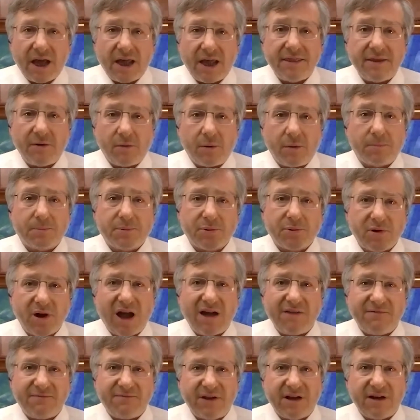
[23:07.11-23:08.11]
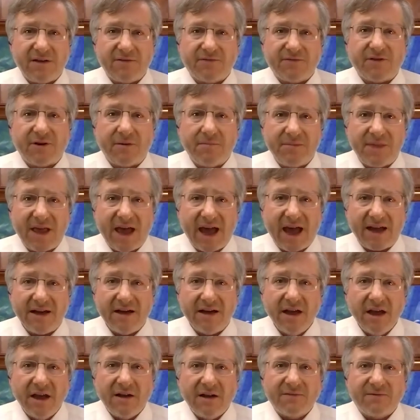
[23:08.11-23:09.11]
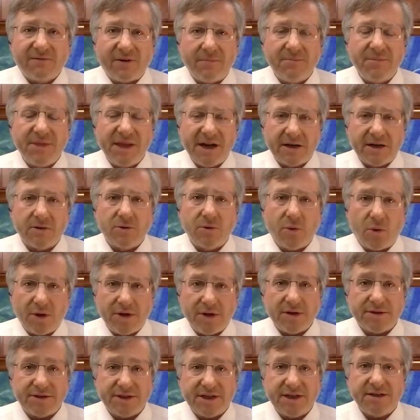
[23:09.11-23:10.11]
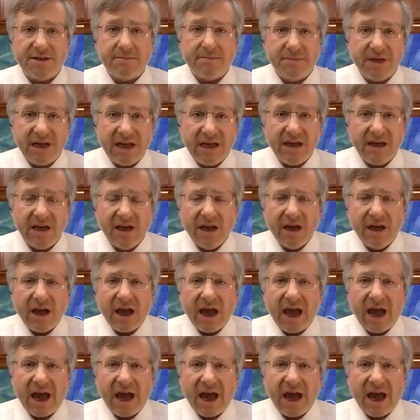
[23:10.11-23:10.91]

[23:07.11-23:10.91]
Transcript: and they will profit from that, from their loyalty to me.